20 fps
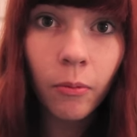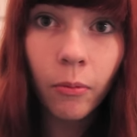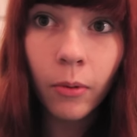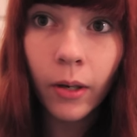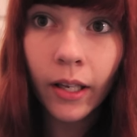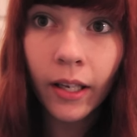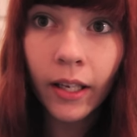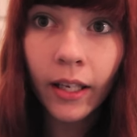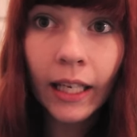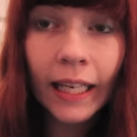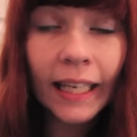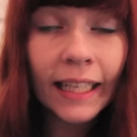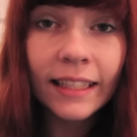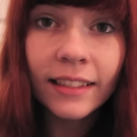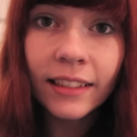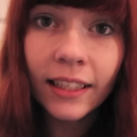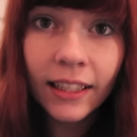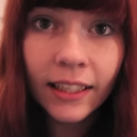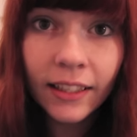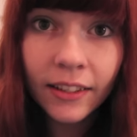where
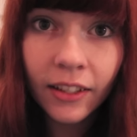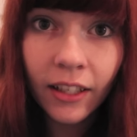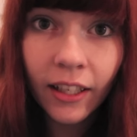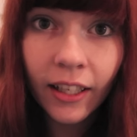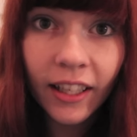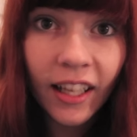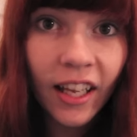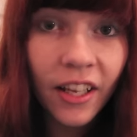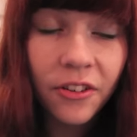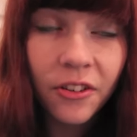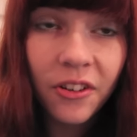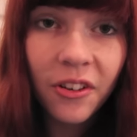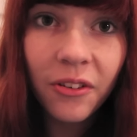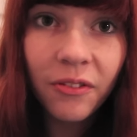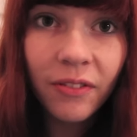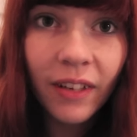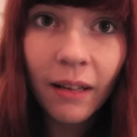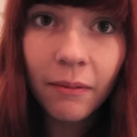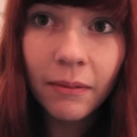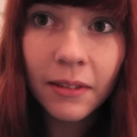it's late at night and your
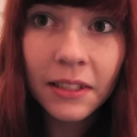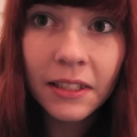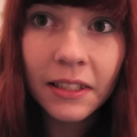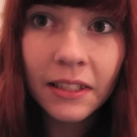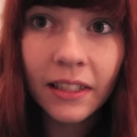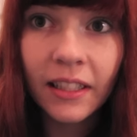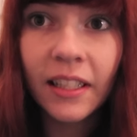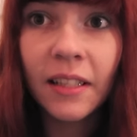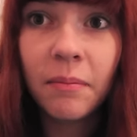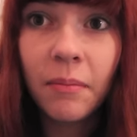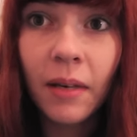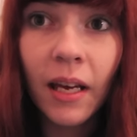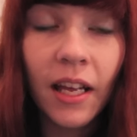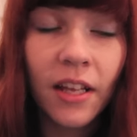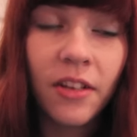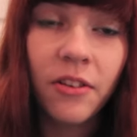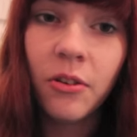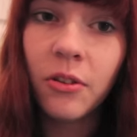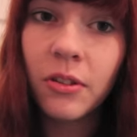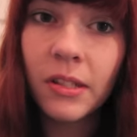whole family's asleep
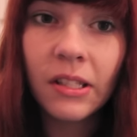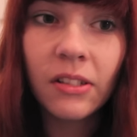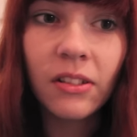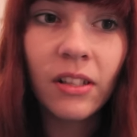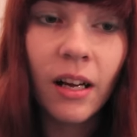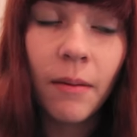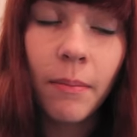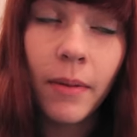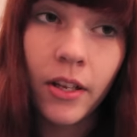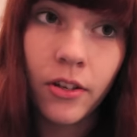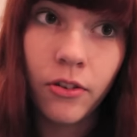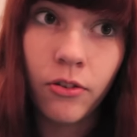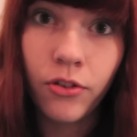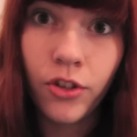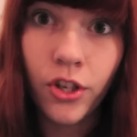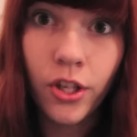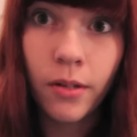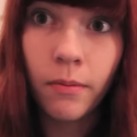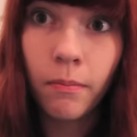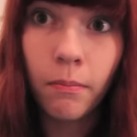and you're still up and you're
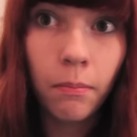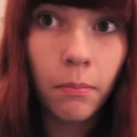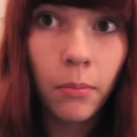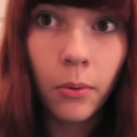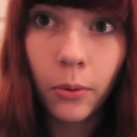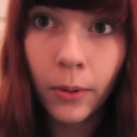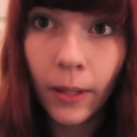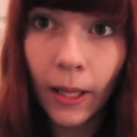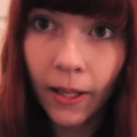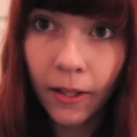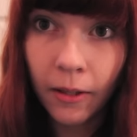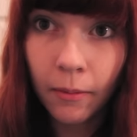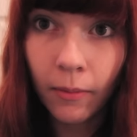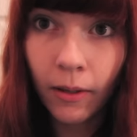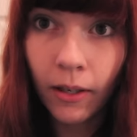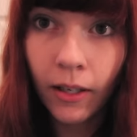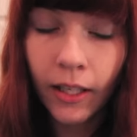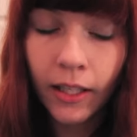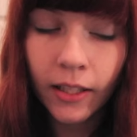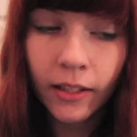just bored out of your
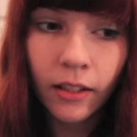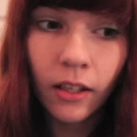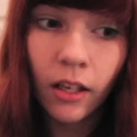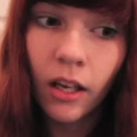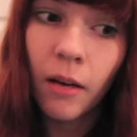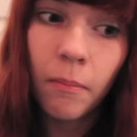mind,